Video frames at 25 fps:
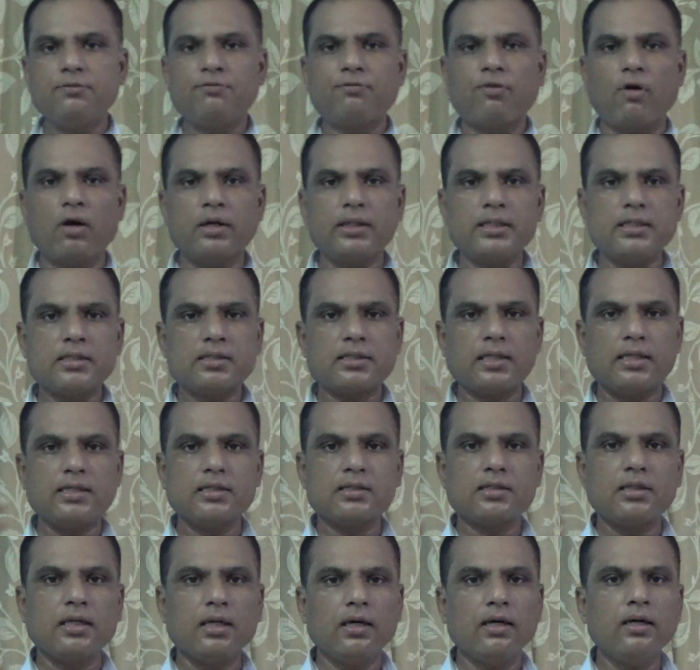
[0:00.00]
For
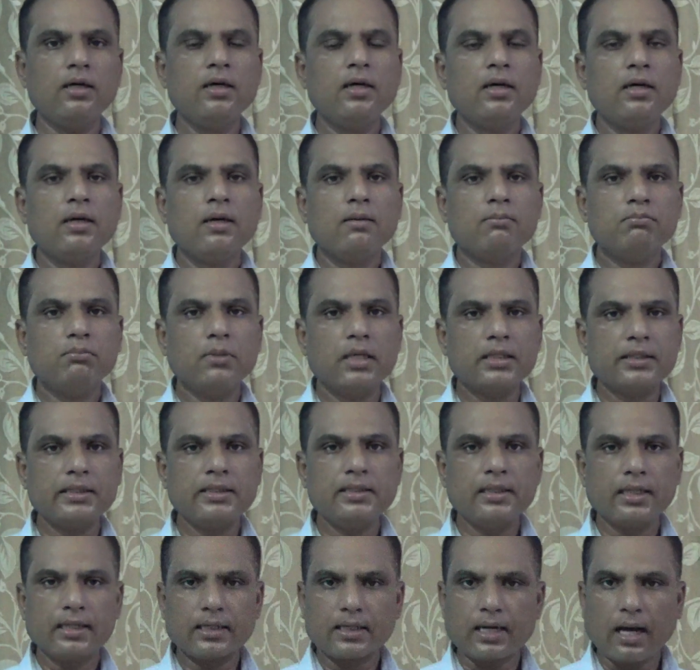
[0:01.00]
instance, the
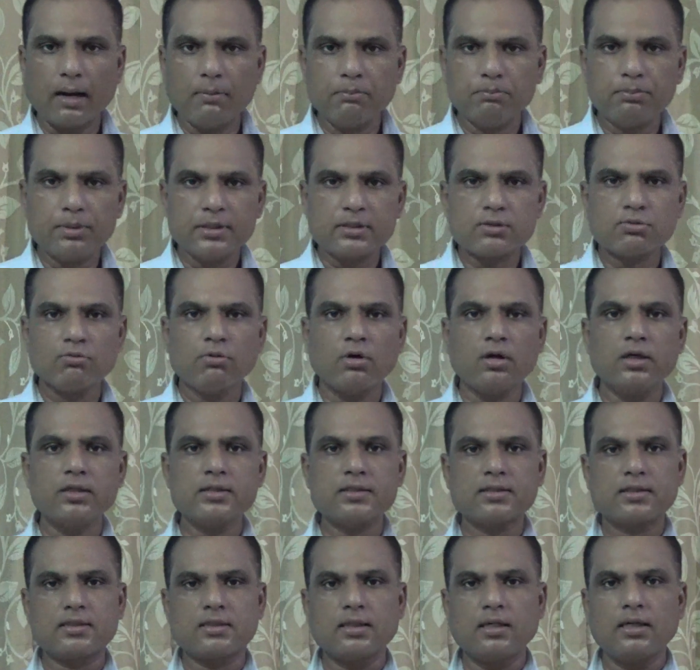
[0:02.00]
mariner compass
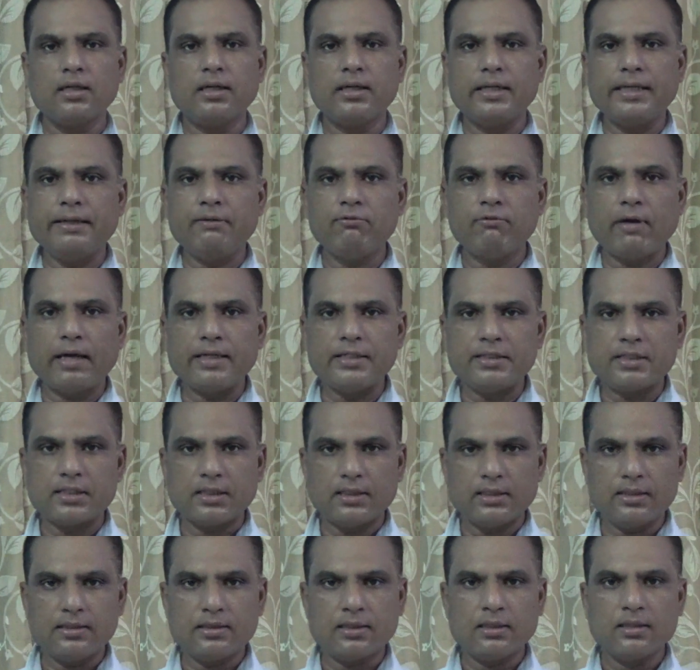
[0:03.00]
was
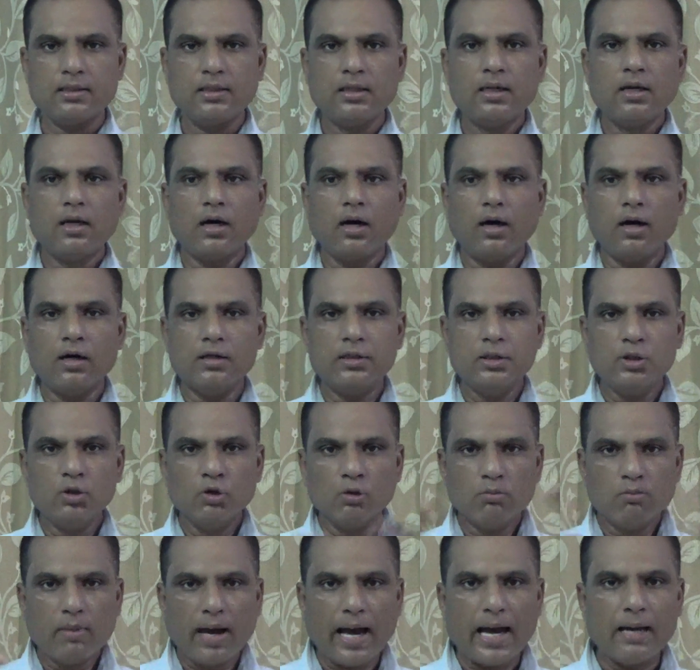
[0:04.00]
invented, a
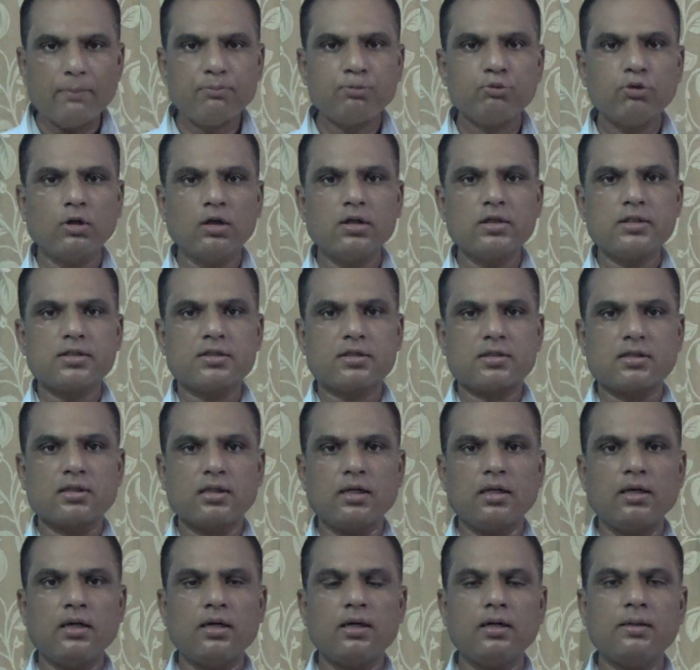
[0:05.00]
new map was
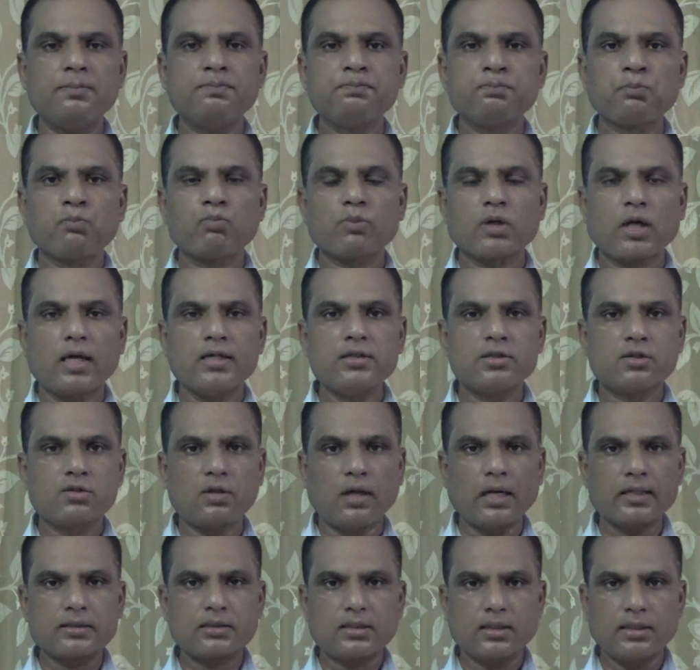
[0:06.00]

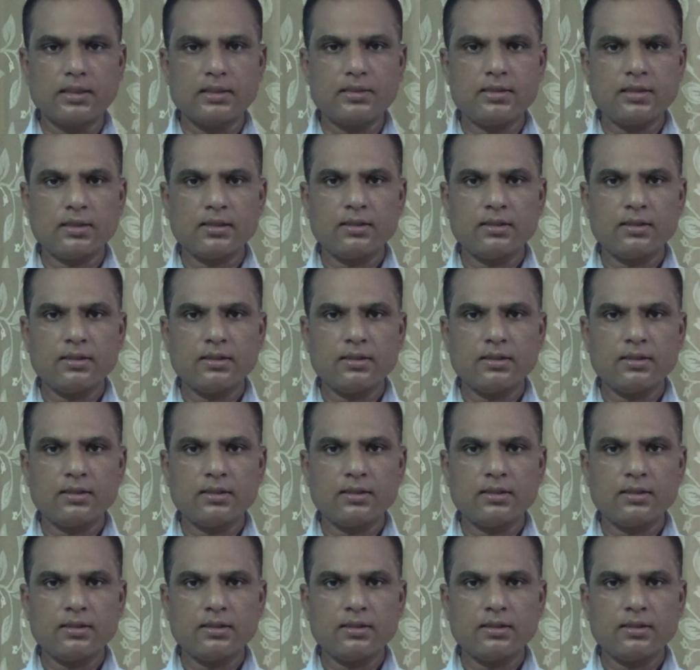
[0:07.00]
constructed,